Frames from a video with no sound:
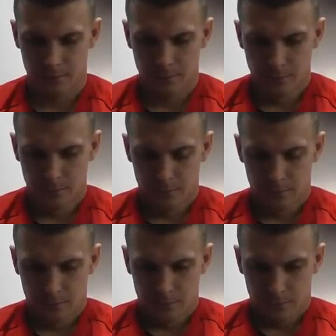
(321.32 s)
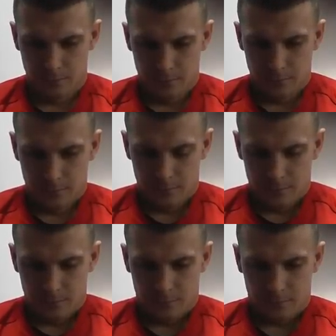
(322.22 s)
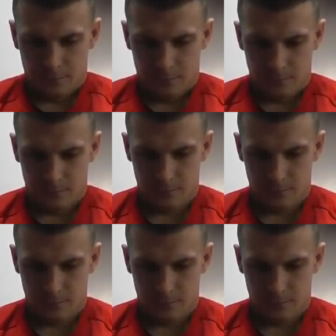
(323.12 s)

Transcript: No one is speaking in this clip.